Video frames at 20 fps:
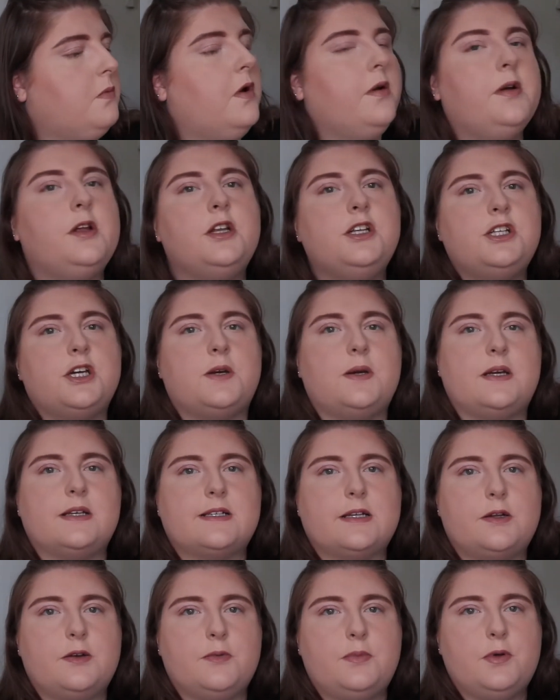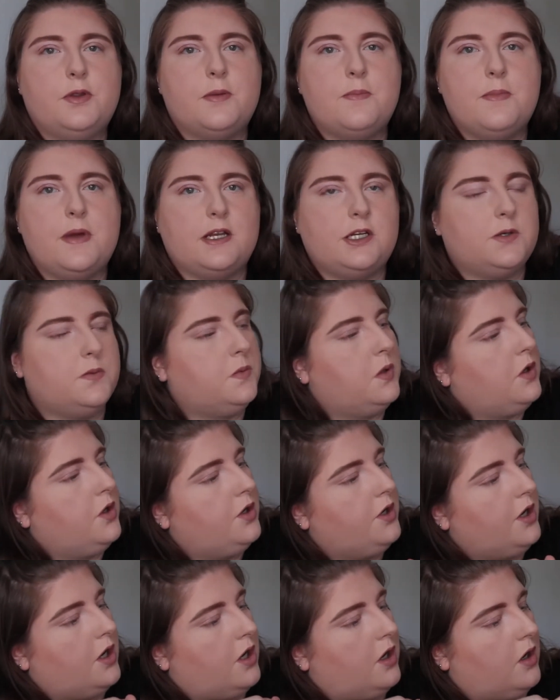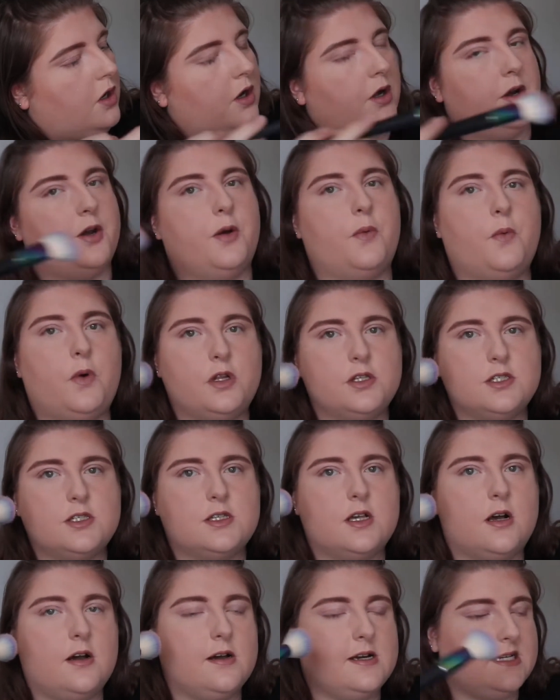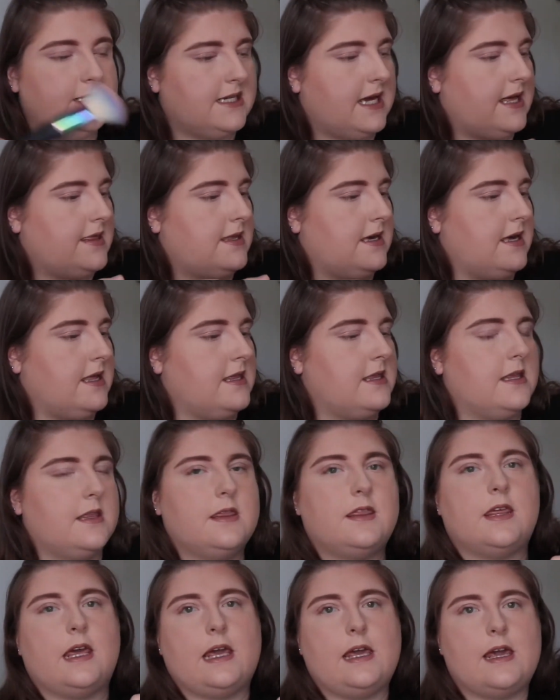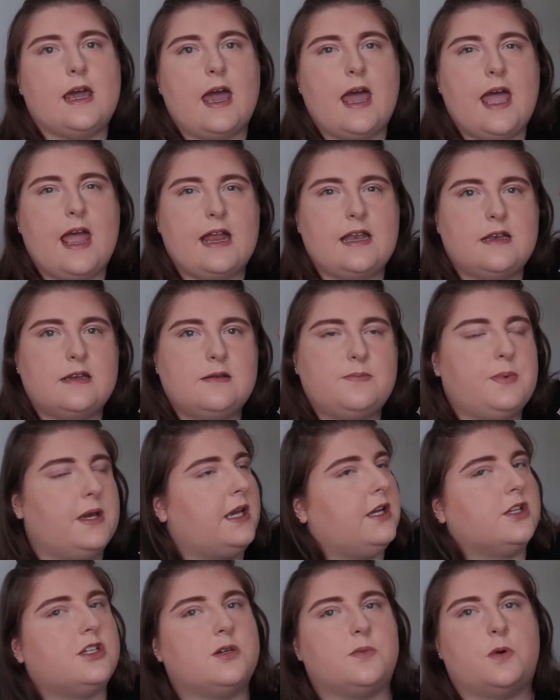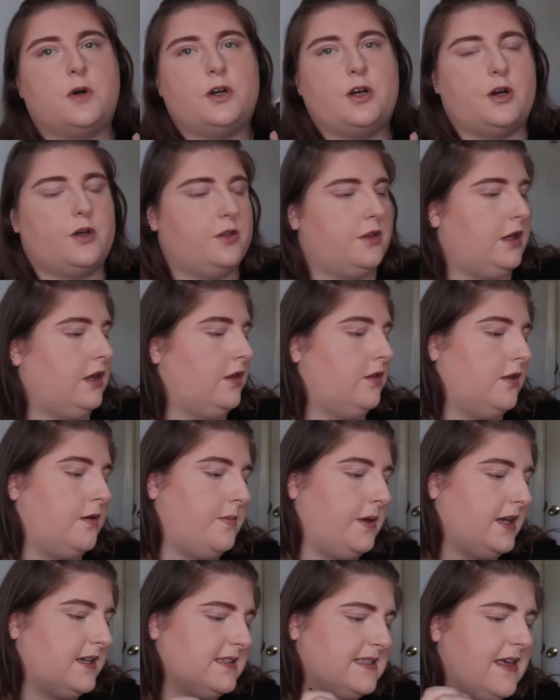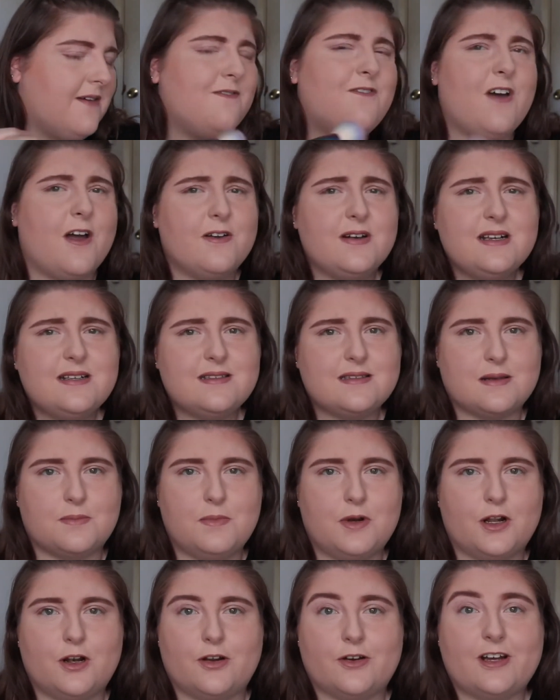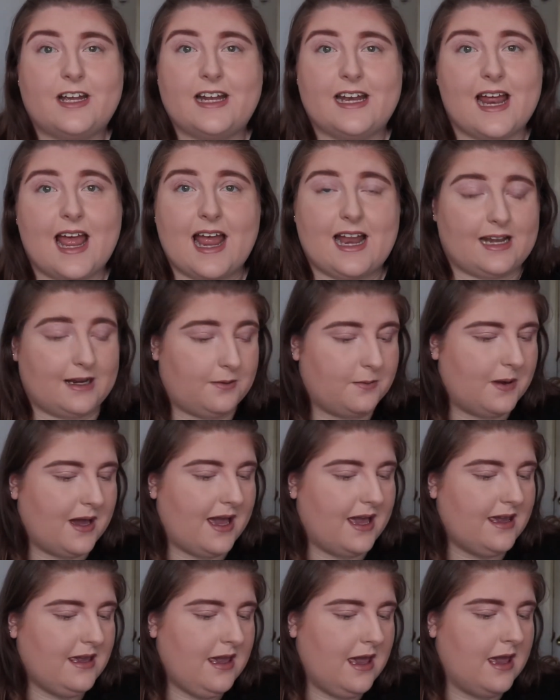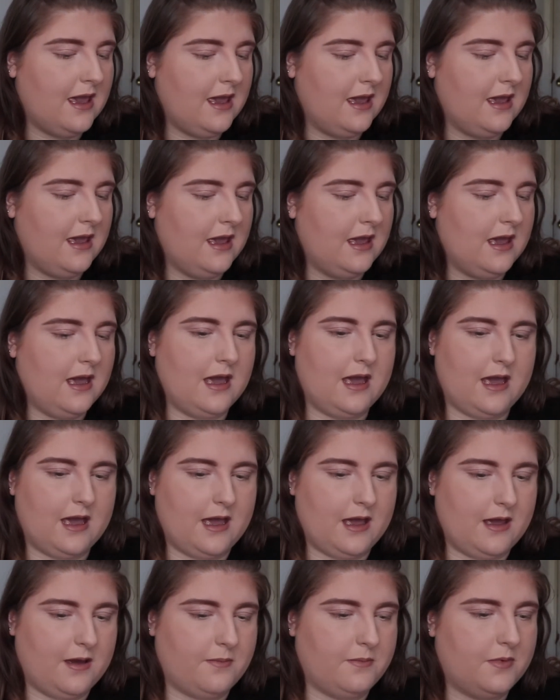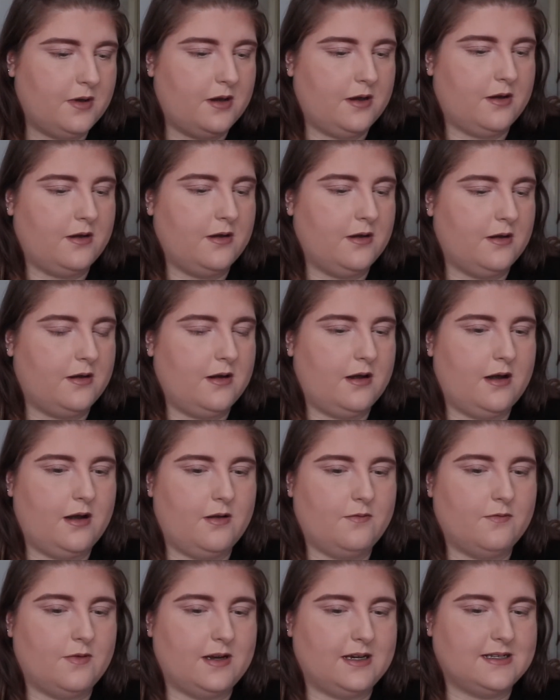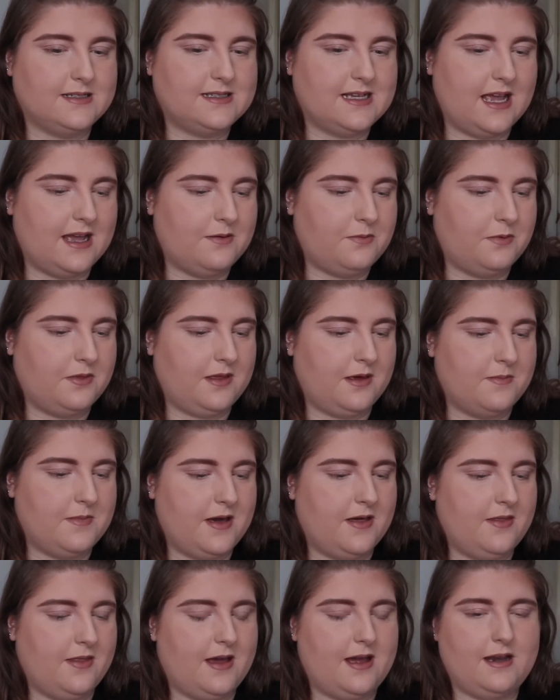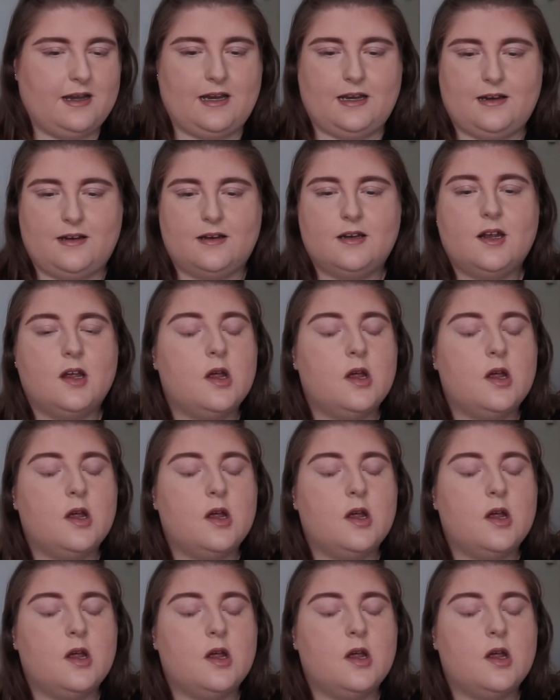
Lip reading: I'm going to do is going to put the middle one on one side and then the end peachy one on the other, because they're very similar looking anyway. I'm really scared of the amount that I need.